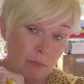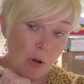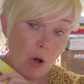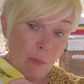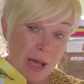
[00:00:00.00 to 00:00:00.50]

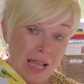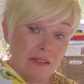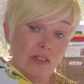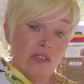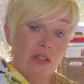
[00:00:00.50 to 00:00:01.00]
or
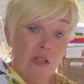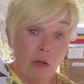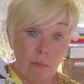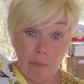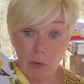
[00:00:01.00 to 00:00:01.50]
pants.
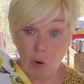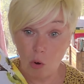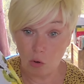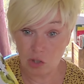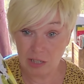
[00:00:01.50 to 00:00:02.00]

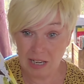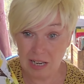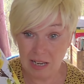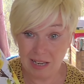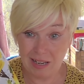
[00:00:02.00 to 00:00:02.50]
But
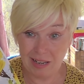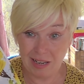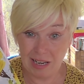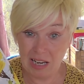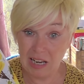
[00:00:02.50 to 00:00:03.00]

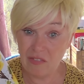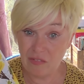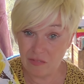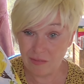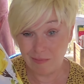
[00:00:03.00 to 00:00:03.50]
if,
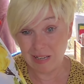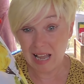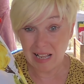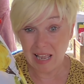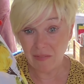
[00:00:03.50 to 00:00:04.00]

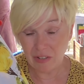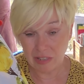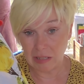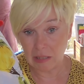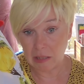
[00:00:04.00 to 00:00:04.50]
I'll have a
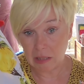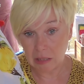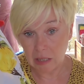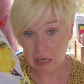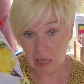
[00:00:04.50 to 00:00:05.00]
think.
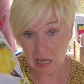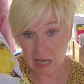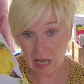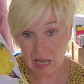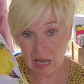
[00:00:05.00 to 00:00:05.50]

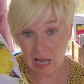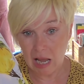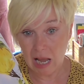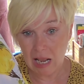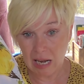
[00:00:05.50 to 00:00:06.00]

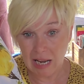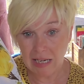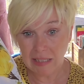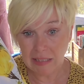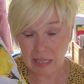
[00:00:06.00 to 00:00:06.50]
I
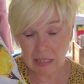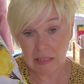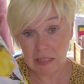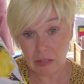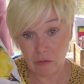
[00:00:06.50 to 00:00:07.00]
like the
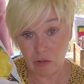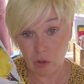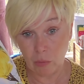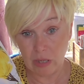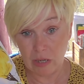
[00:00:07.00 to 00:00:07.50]
idea of
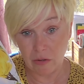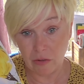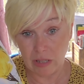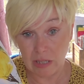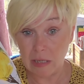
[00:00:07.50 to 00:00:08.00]
doing
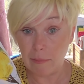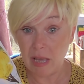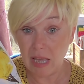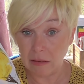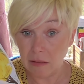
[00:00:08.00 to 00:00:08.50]
the
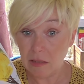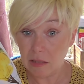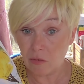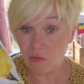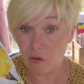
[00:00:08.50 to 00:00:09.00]

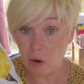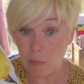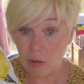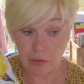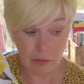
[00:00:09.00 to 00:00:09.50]
pants from
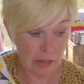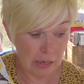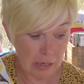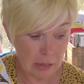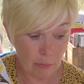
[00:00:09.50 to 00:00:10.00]

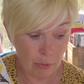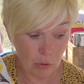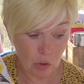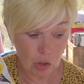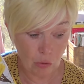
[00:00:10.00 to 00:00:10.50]
the
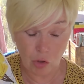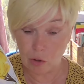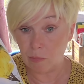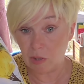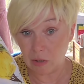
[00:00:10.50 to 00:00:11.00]
Porto
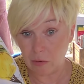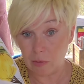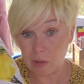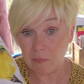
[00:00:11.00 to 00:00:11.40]
jumpsuit